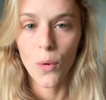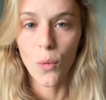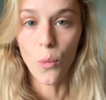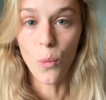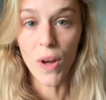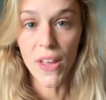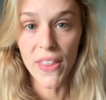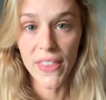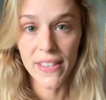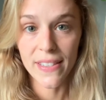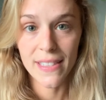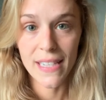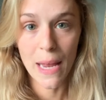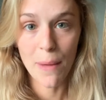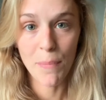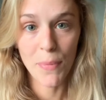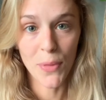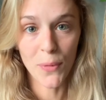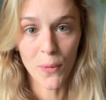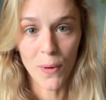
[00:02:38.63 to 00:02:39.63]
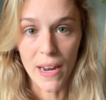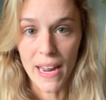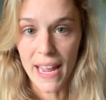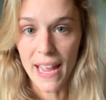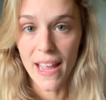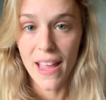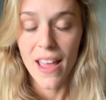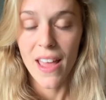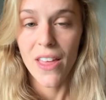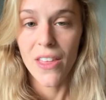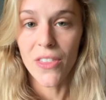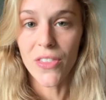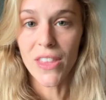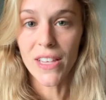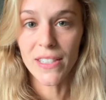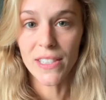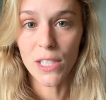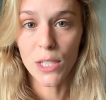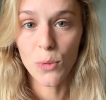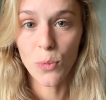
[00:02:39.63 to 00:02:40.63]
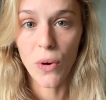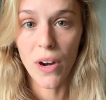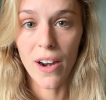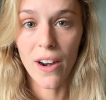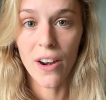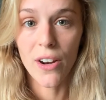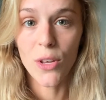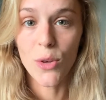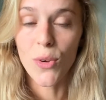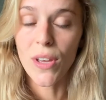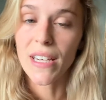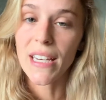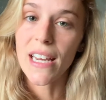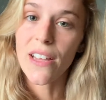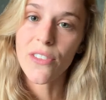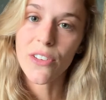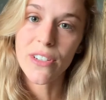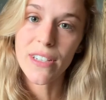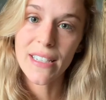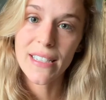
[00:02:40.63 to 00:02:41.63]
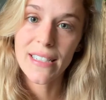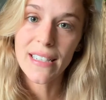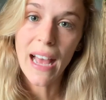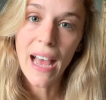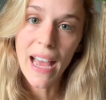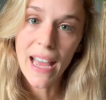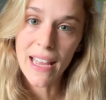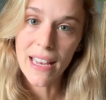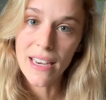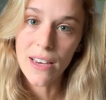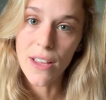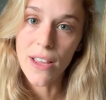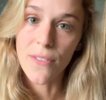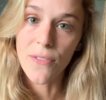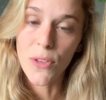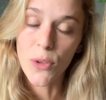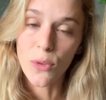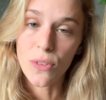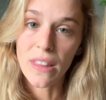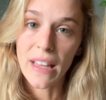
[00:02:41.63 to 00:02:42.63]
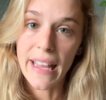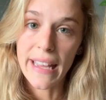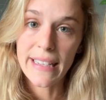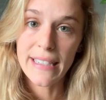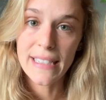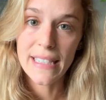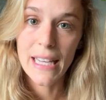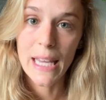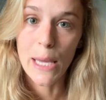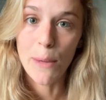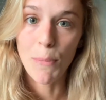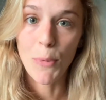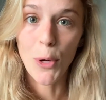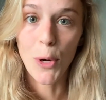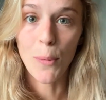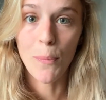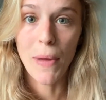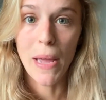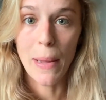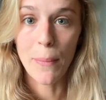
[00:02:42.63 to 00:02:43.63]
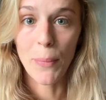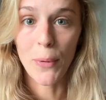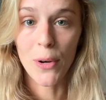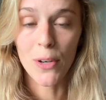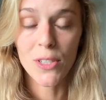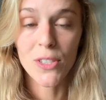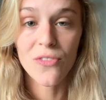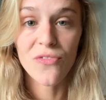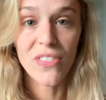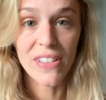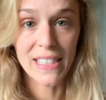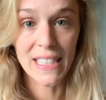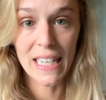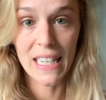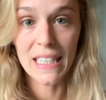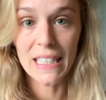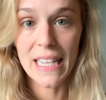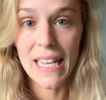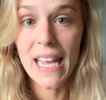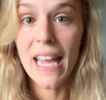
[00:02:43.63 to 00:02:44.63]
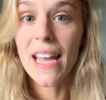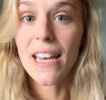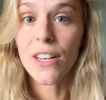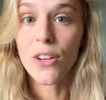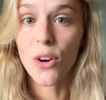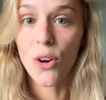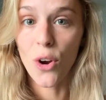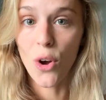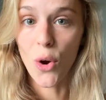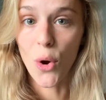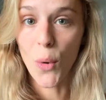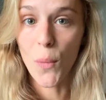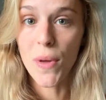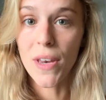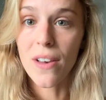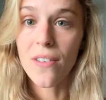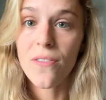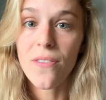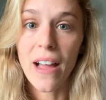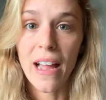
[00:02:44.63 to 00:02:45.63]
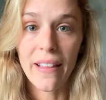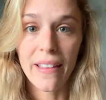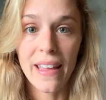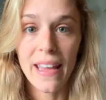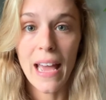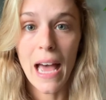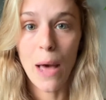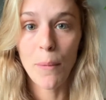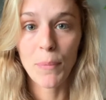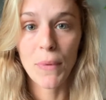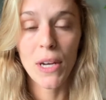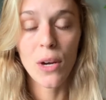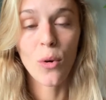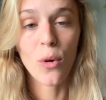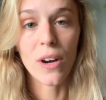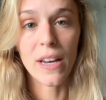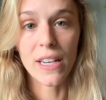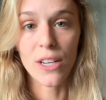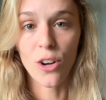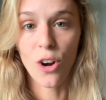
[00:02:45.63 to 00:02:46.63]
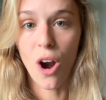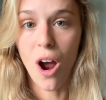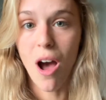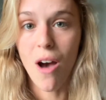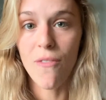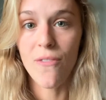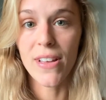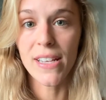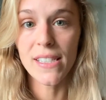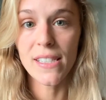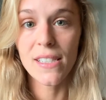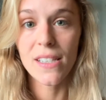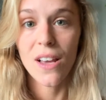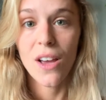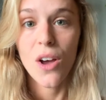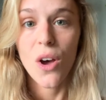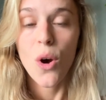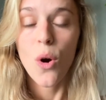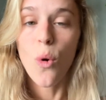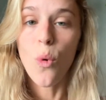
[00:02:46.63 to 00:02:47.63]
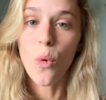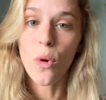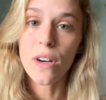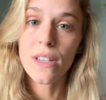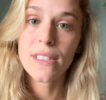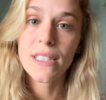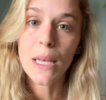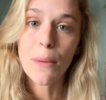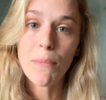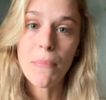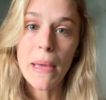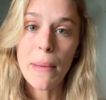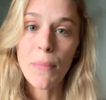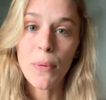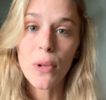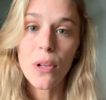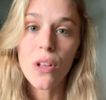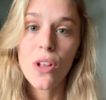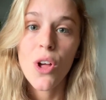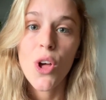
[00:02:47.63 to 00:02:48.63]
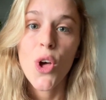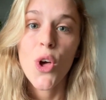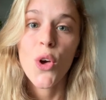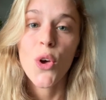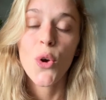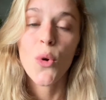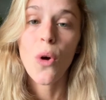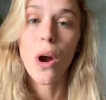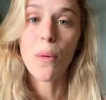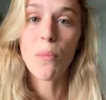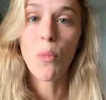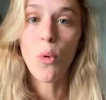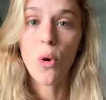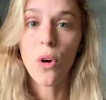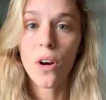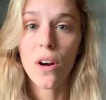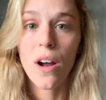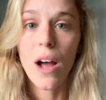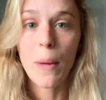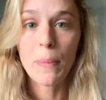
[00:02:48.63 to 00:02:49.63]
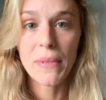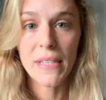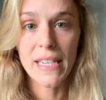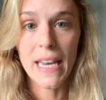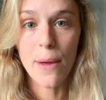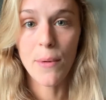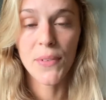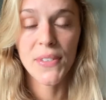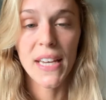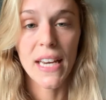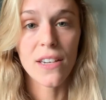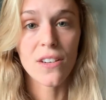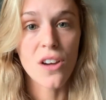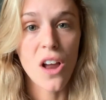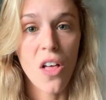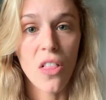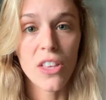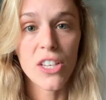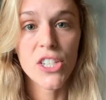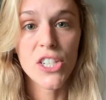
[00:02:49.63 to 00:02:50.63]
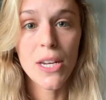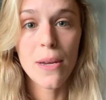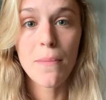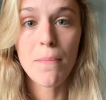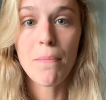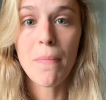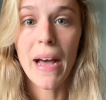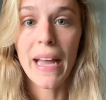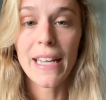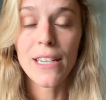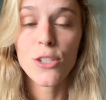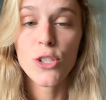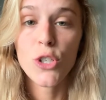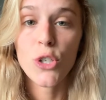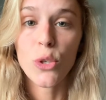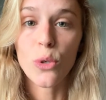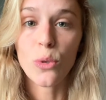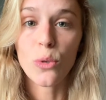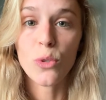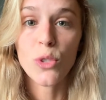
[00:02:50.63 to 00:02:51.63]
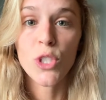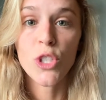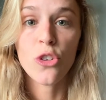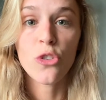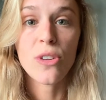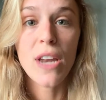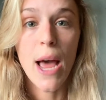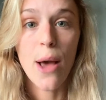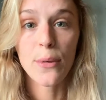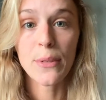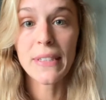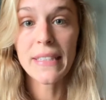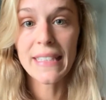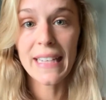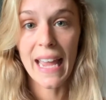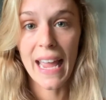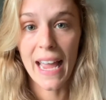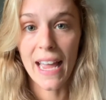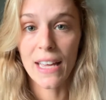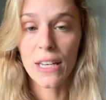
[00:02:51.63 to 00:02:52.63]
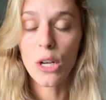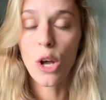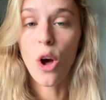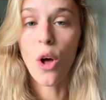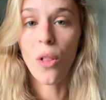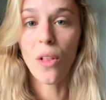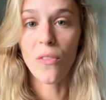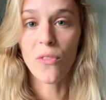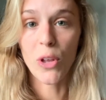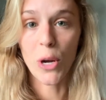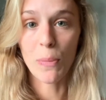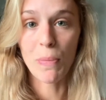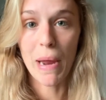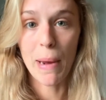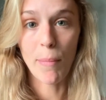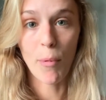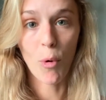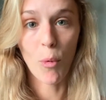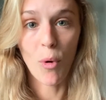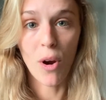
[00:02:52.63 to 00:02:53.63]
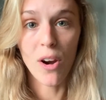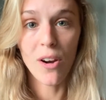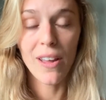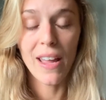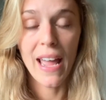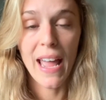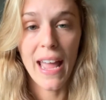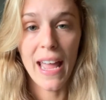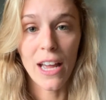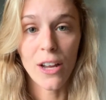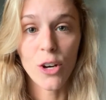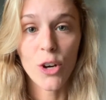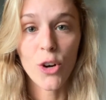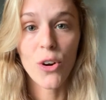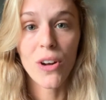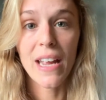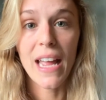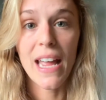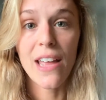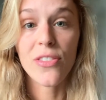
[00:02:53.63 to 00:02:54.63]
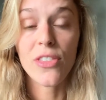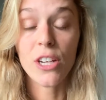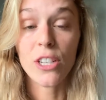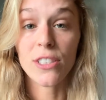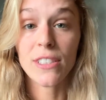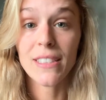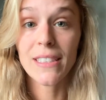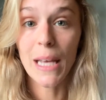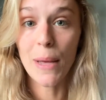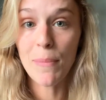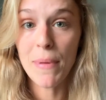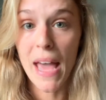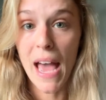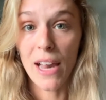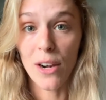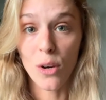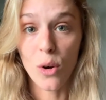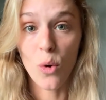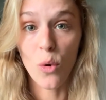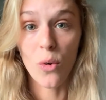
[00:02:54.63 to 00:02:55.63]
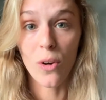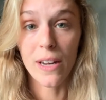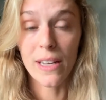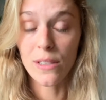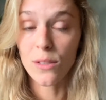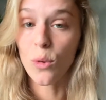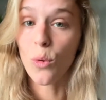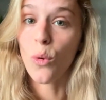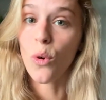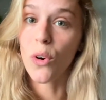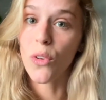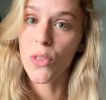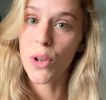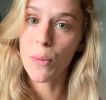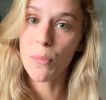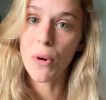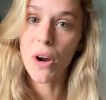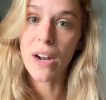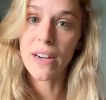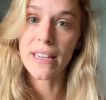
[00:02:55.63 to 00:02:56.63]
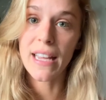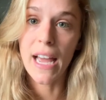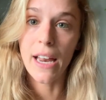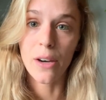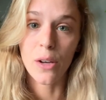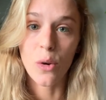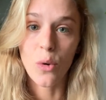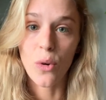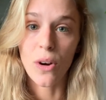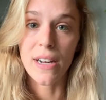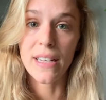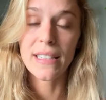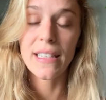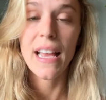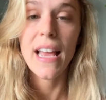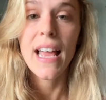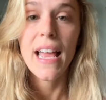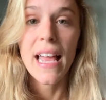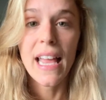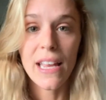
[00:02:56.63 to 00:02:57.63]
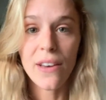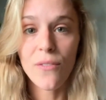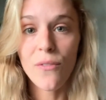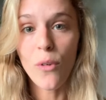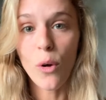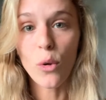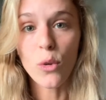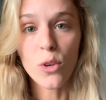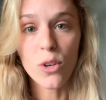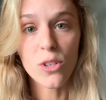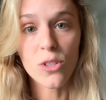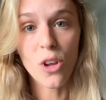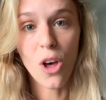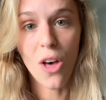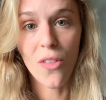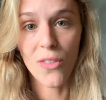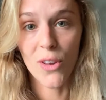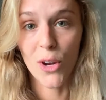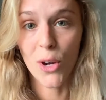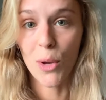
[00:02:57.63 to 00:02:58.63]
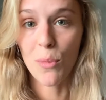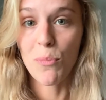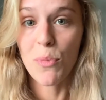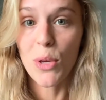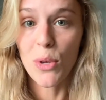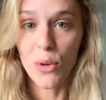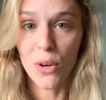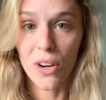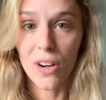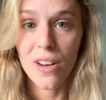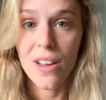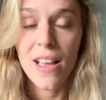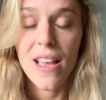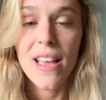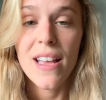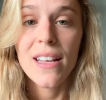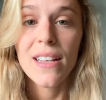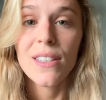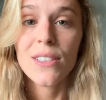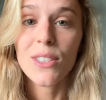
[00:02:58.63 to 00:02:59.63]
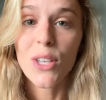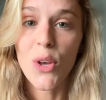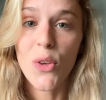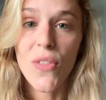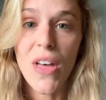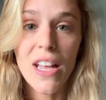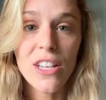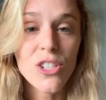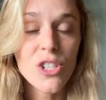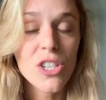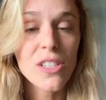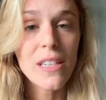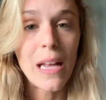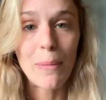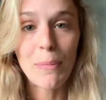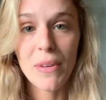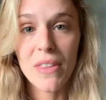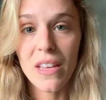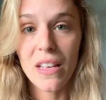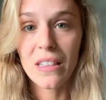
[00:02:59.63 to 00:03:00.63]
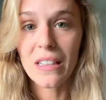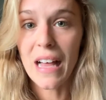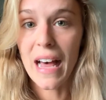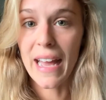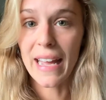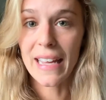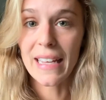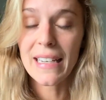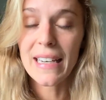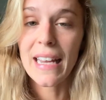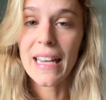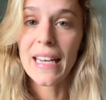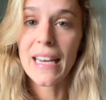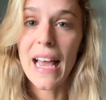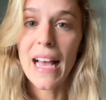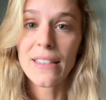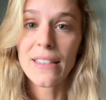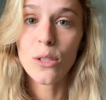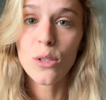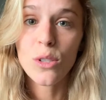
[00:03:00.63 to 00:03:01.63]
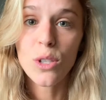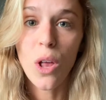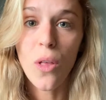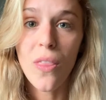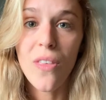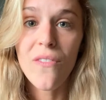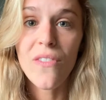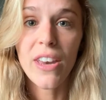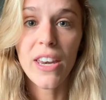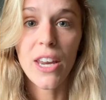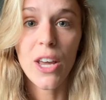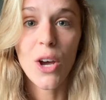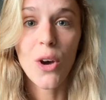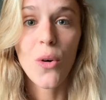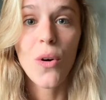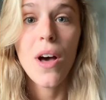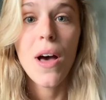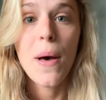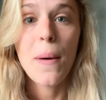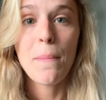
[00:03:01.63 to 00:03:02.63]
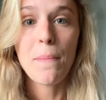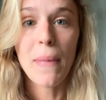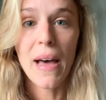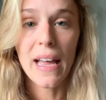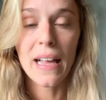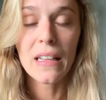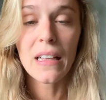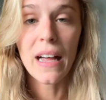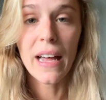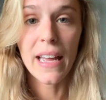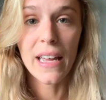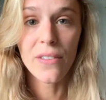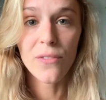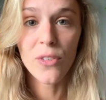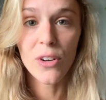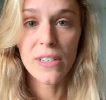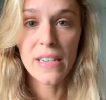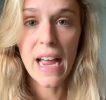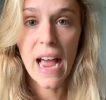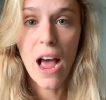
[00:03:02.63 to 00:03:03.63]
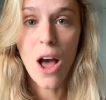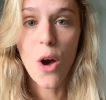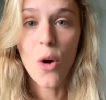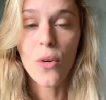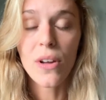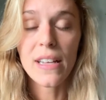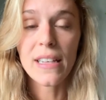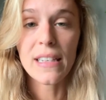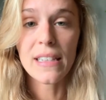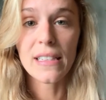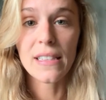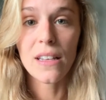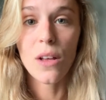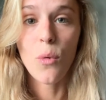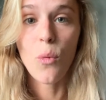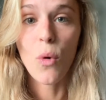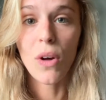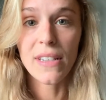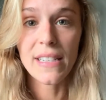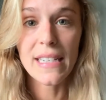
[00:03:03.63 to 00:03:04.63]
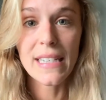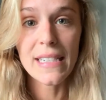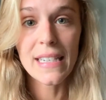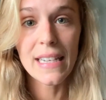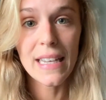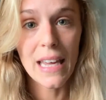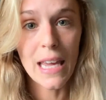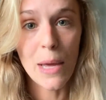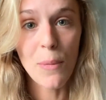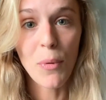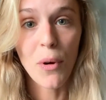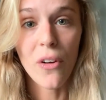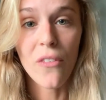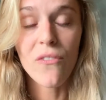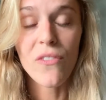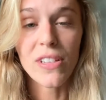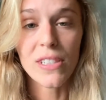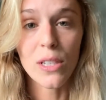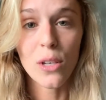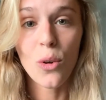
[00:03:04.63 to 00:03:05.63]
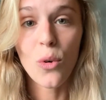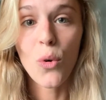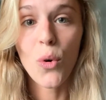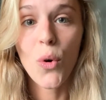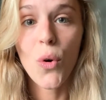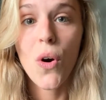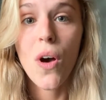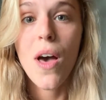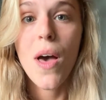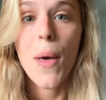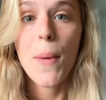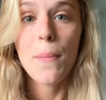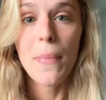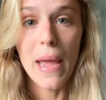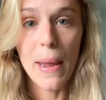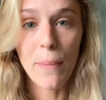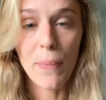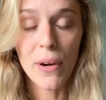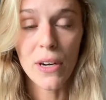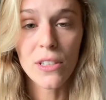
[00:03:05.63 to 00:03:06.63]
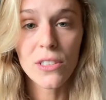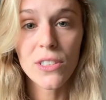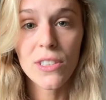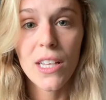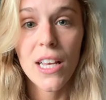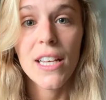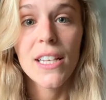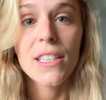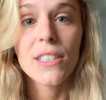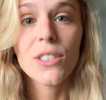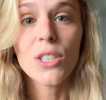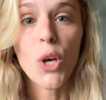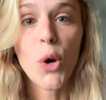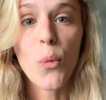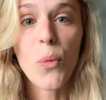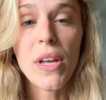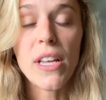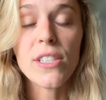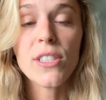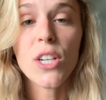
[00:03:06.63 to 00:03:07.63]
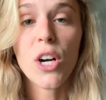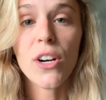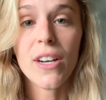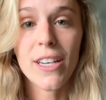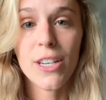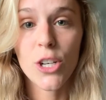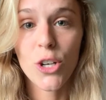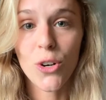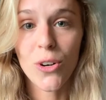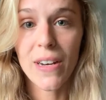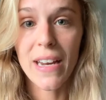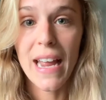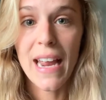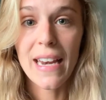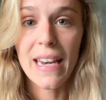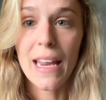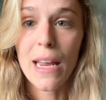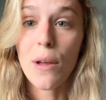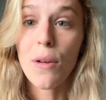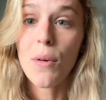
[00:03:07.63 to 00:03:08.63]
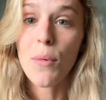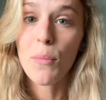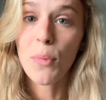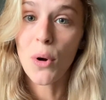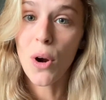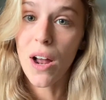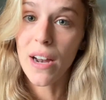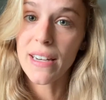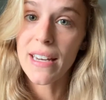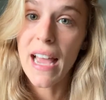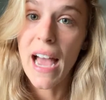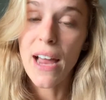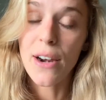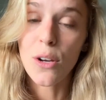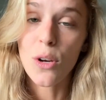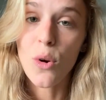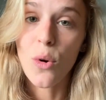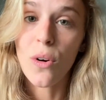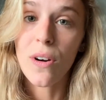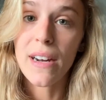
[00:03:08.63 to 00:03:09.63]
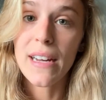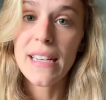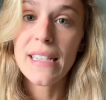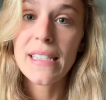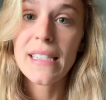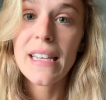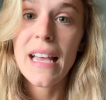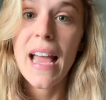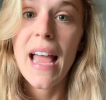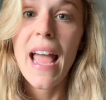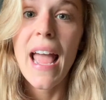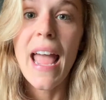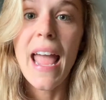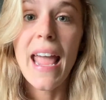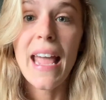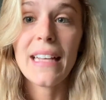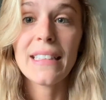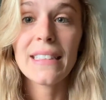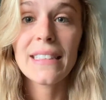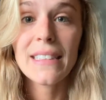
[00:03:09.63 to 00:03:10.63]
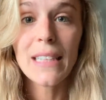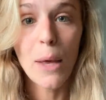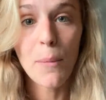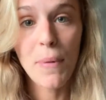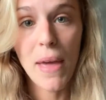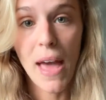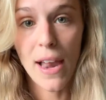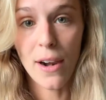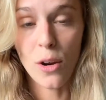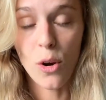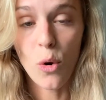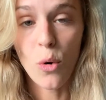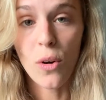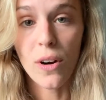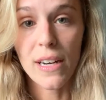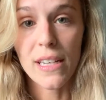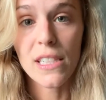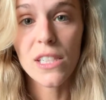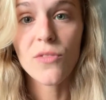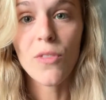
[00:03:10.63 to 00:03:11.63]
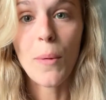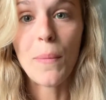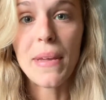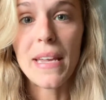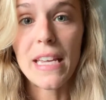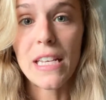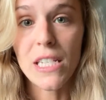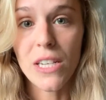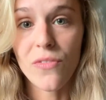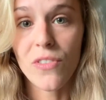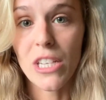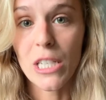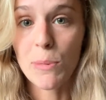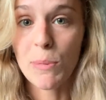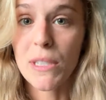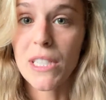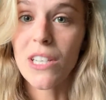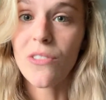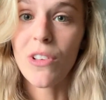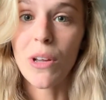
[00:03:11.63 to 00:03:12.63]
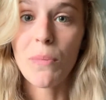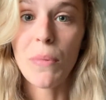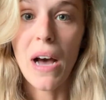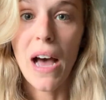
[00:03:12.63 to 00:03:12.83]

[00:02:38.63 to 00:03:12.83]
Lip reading: With step 3, this is where you can either decide if you'd like to keep your papers physically in your home in a filing cabinet or in your office, or some people who are more up to date with technology might choose to now scan all of their paperwork and create their subcategories or their broad categories in folders on their computer. So that's just up to the client, and you saw in the video, my client for now is wanting to keep her physical papers, so we started creating broad categories and subcategories from each of the specific